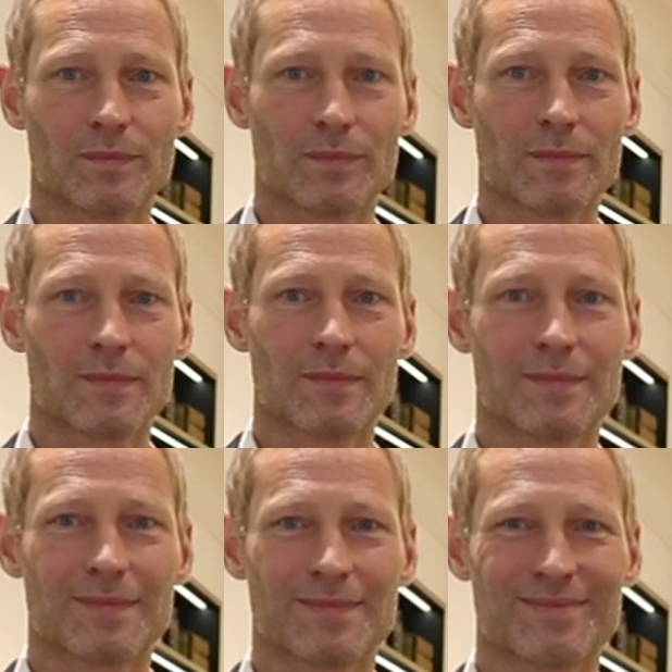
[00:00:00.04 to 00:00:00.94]

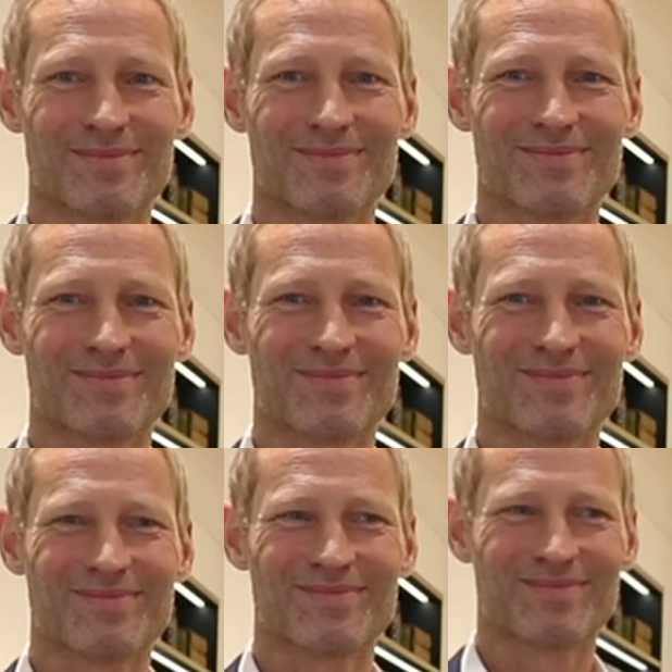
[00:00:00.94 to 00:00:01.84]

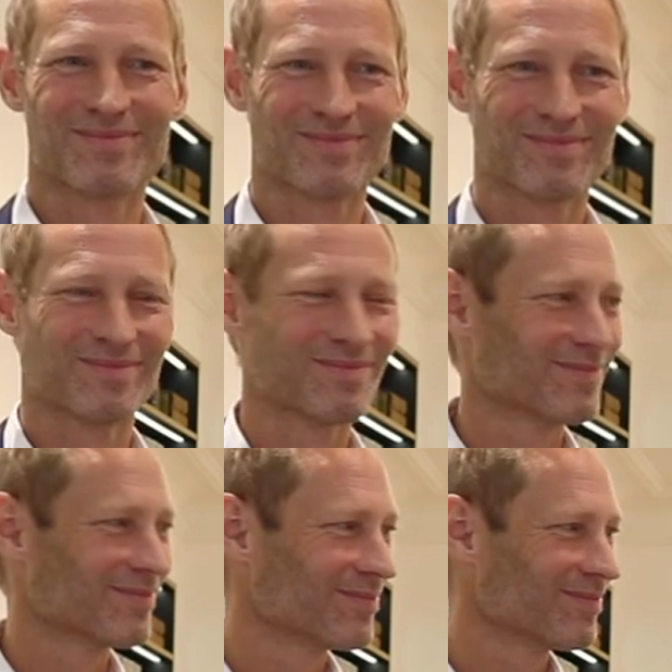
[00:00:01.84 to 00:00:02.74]

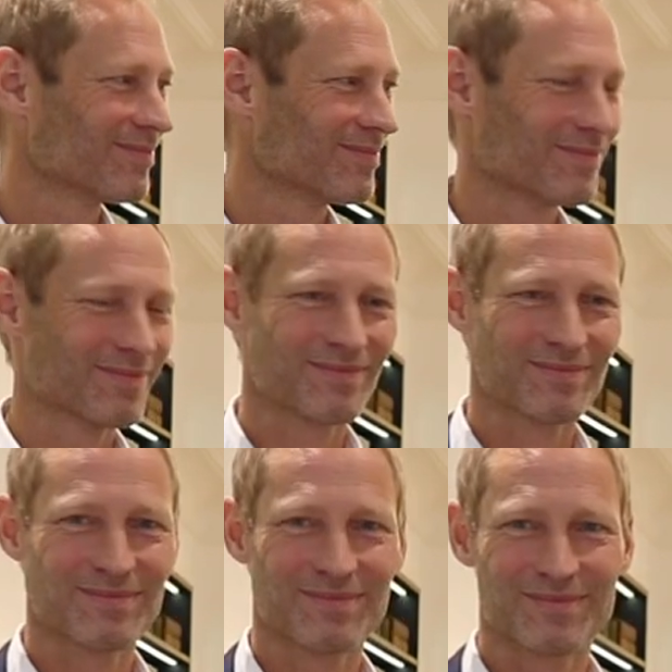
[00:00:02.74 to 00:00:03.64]

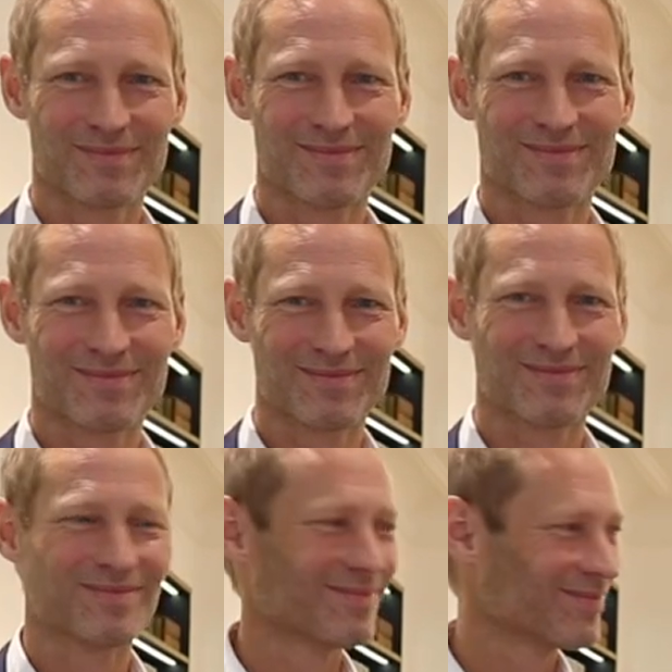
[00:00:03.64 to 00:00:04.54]

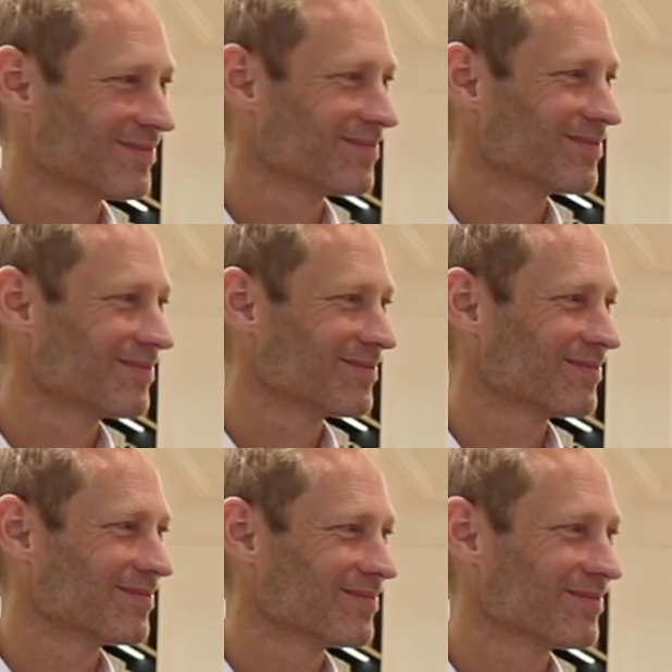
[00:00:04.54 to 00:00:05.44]
(not speaking)